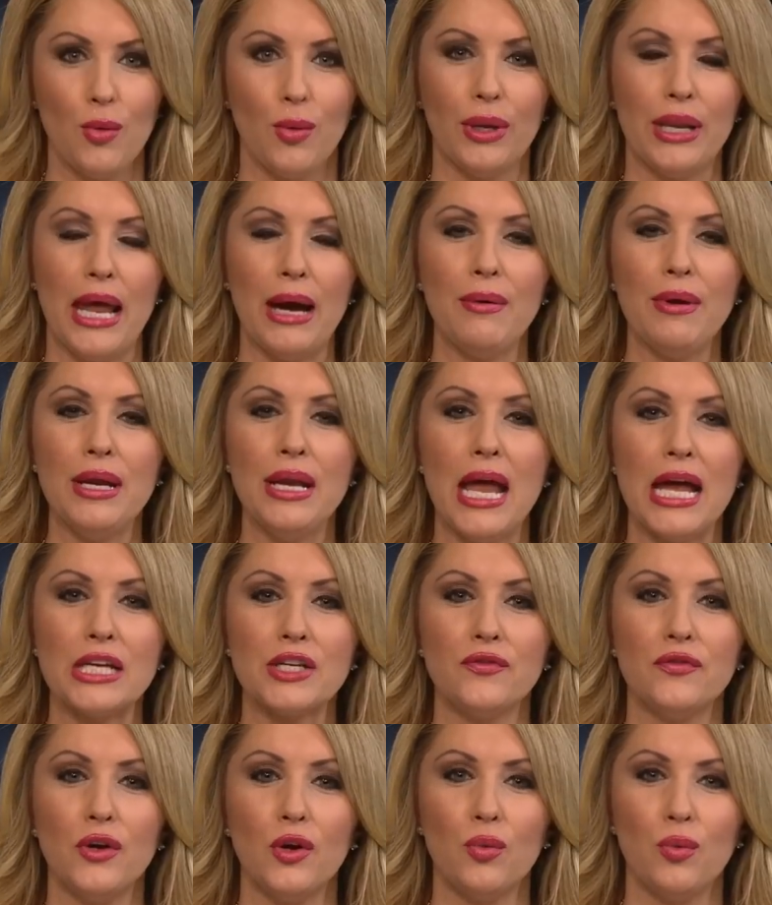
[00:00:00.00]
Well, now a
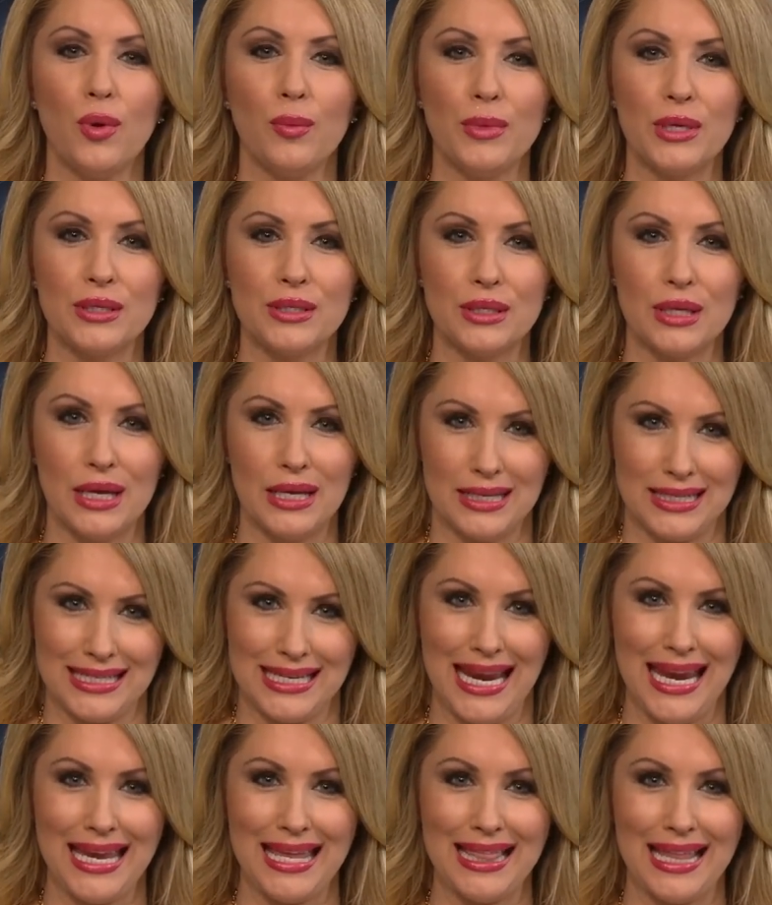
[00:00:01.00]
Nashville woman is eh,
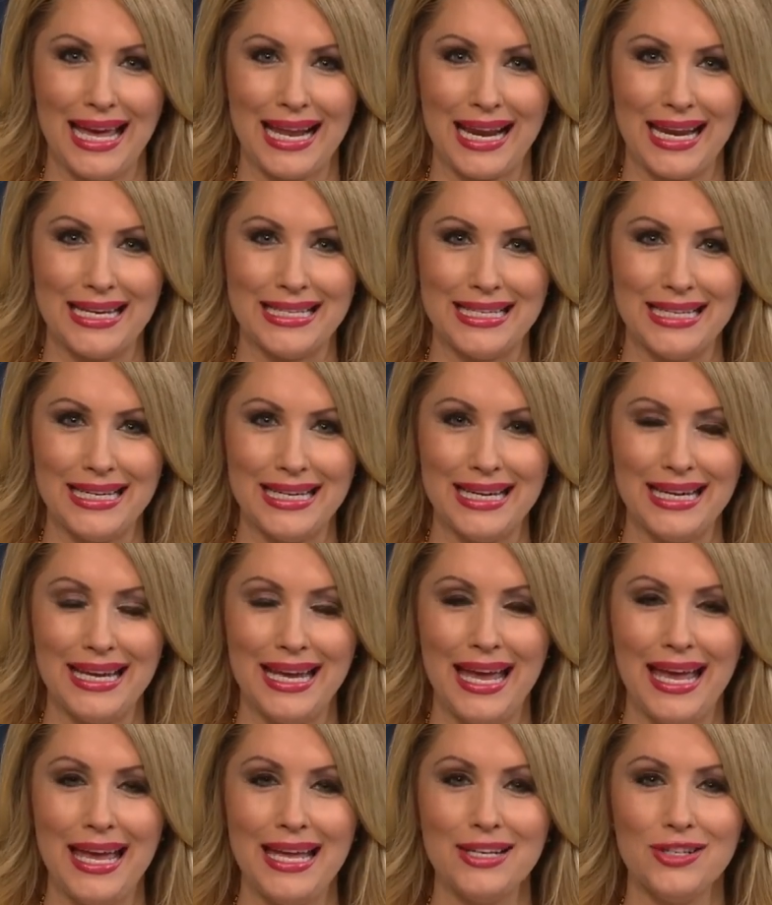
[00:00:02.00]
taking that idea,
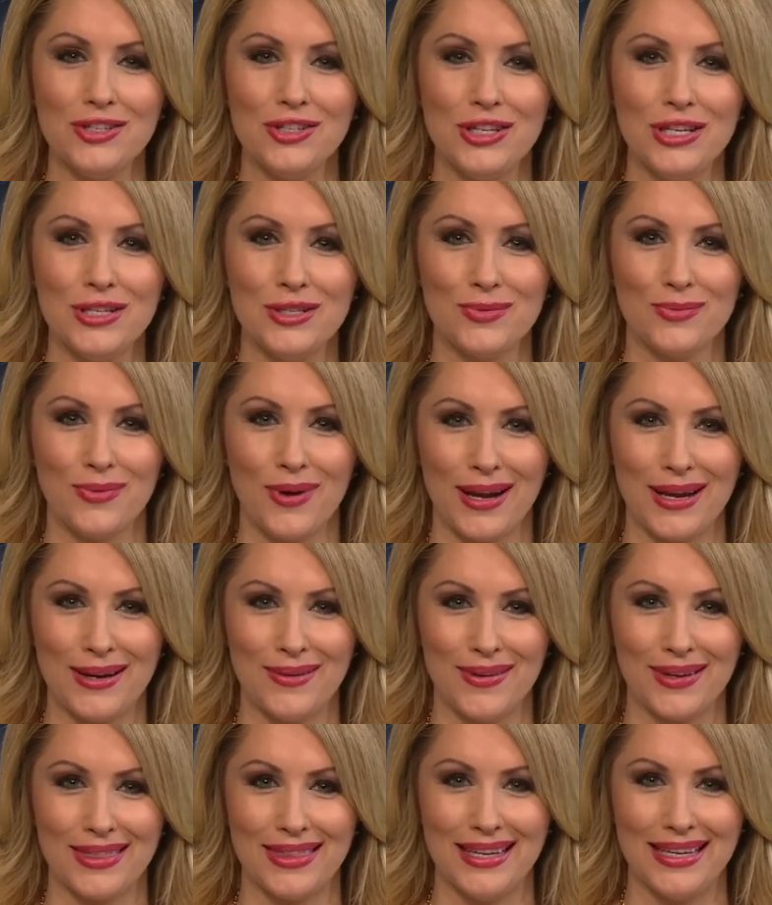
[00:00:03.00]
and she's running
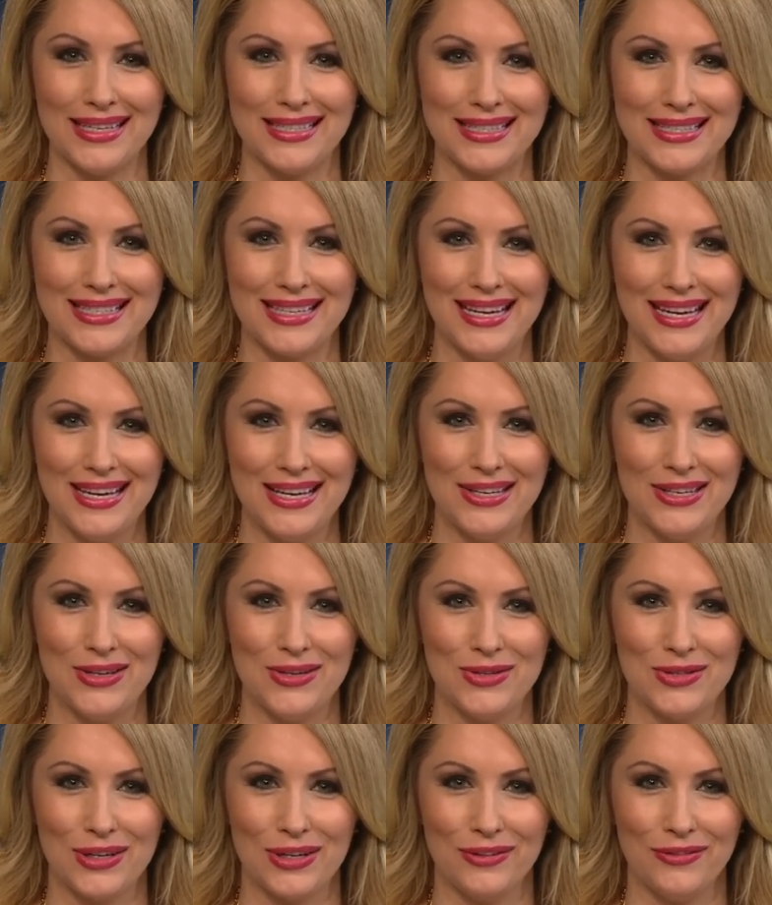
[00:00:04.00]
with it.
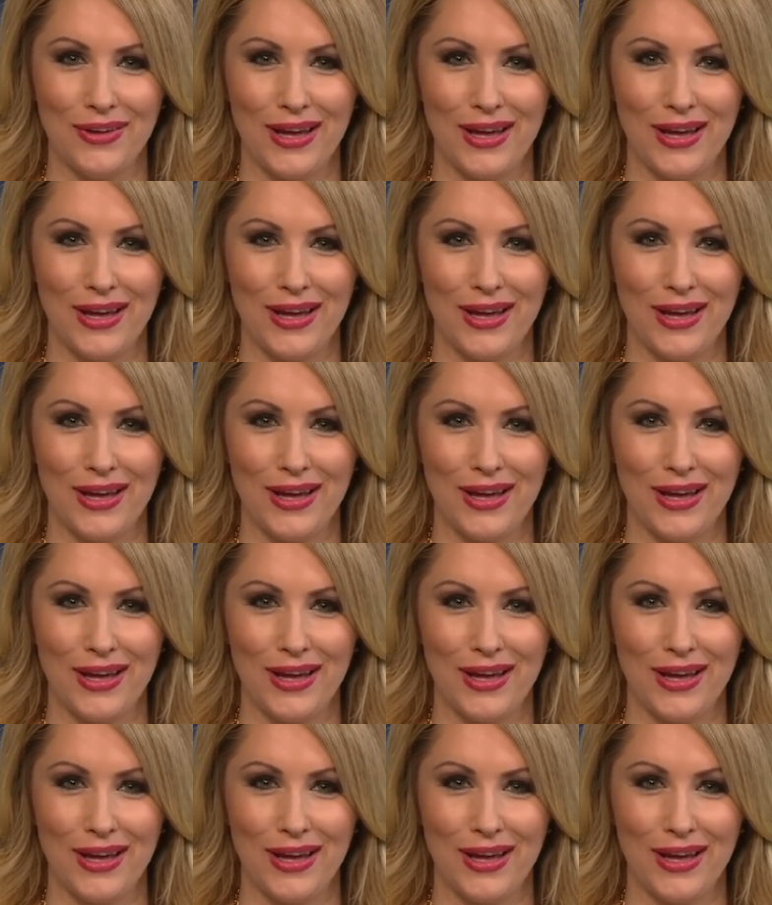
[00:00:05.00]
News Channel